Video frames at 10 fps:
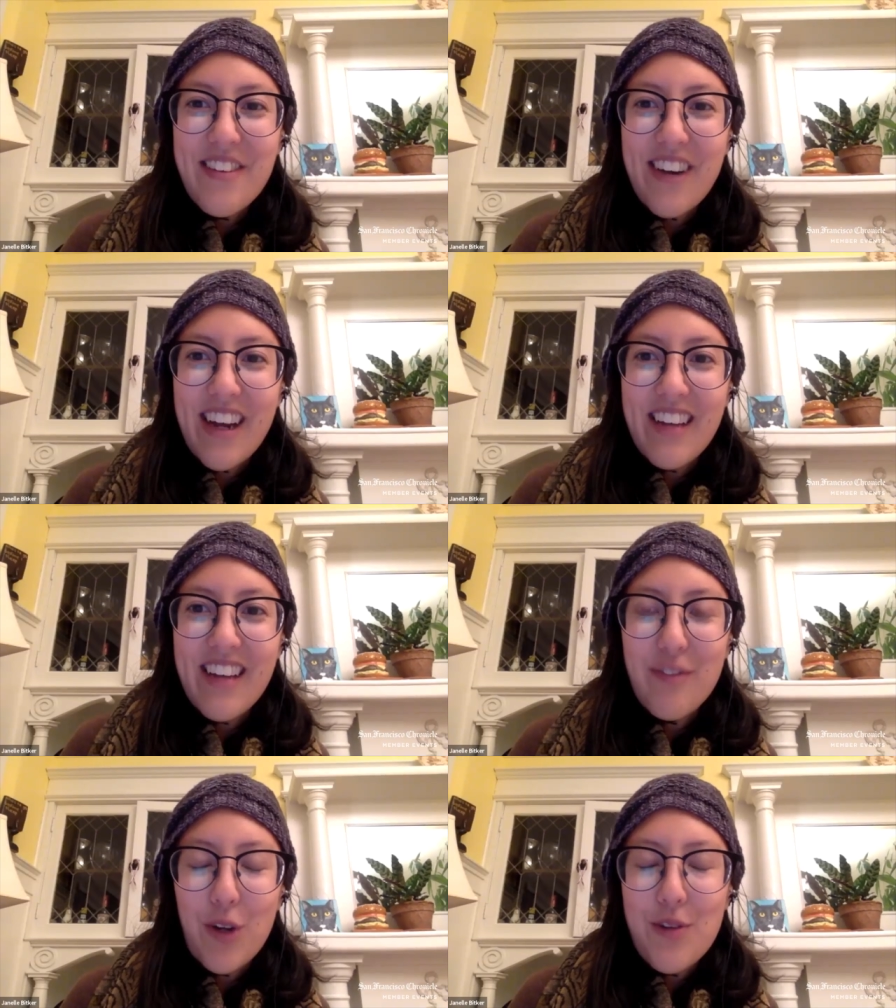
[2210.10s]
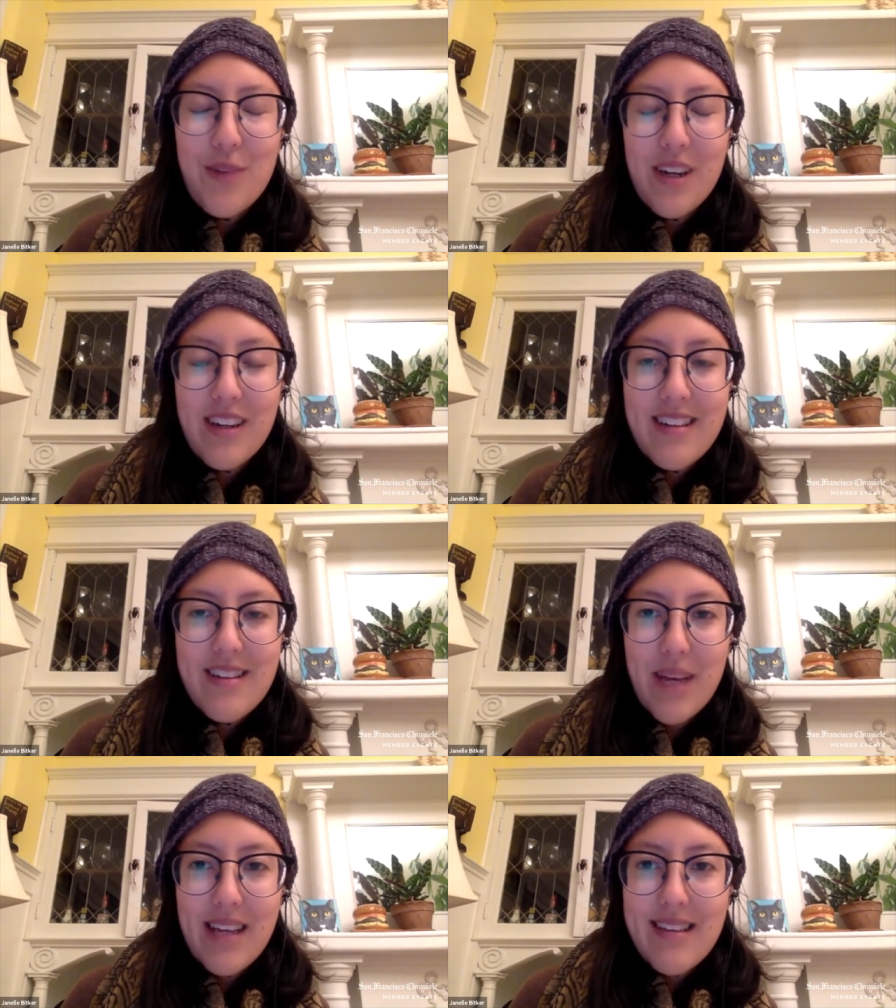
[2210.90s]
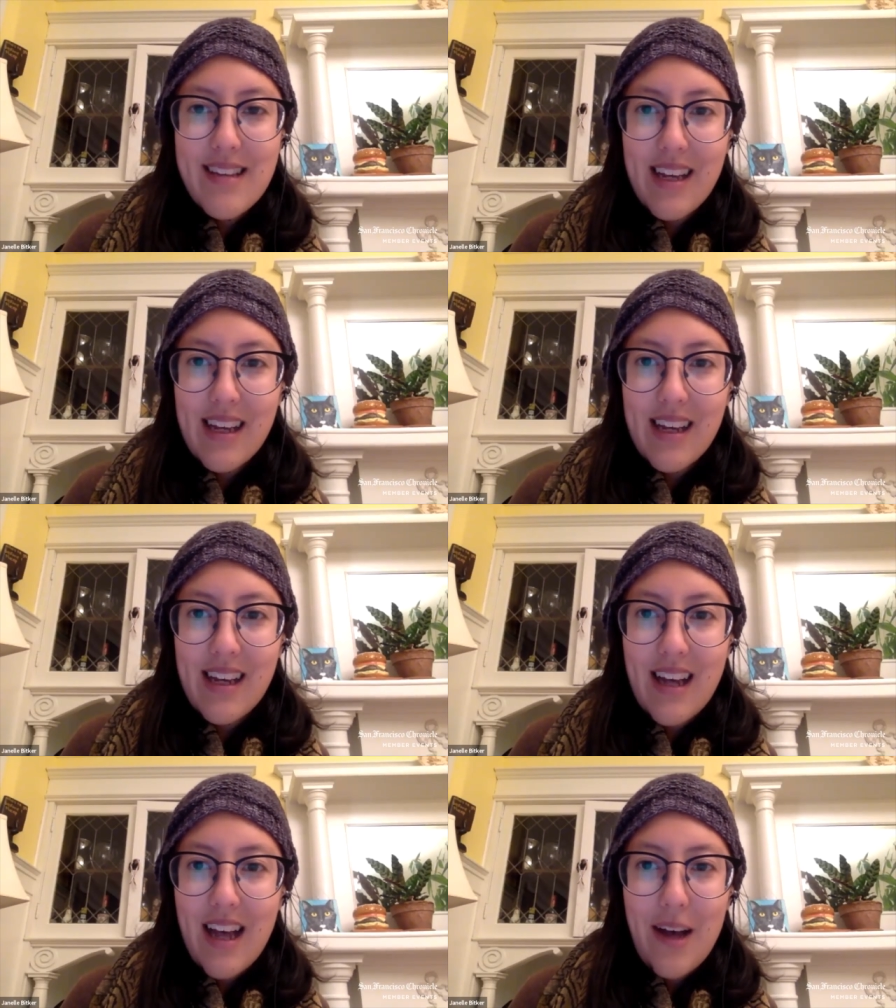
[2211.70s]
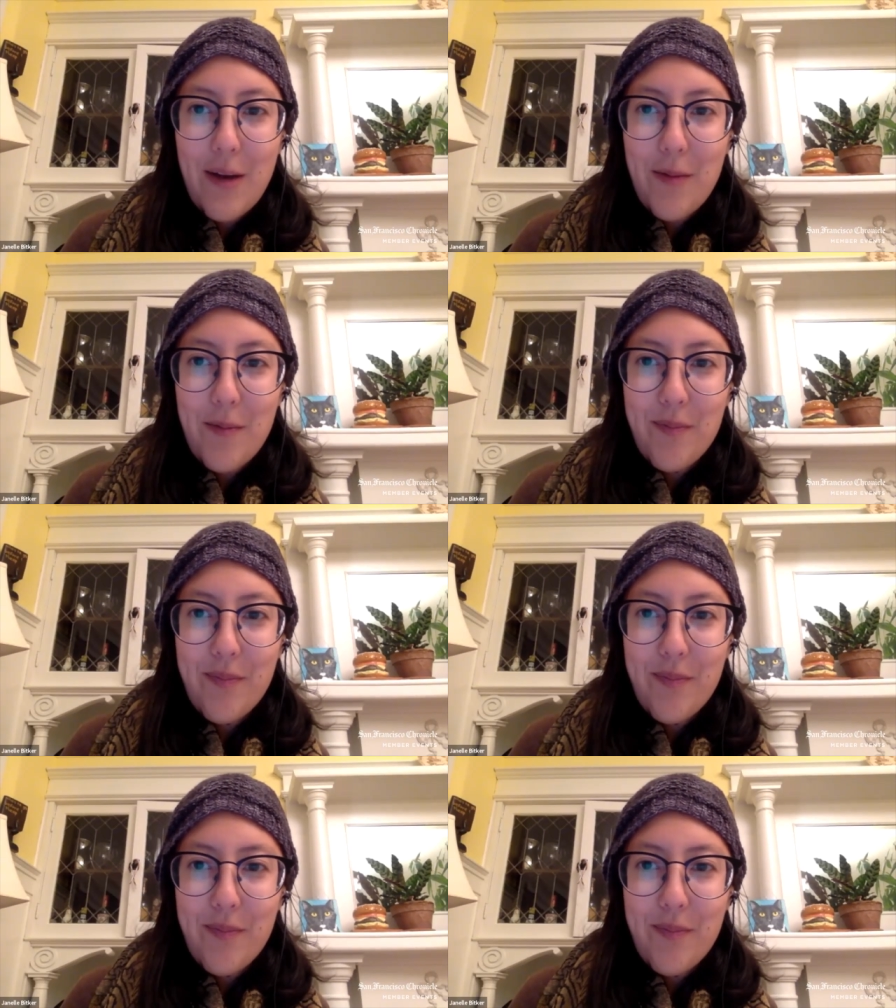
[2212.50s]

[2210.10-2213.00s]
great. Yeah. Rosemary's amazing. Um,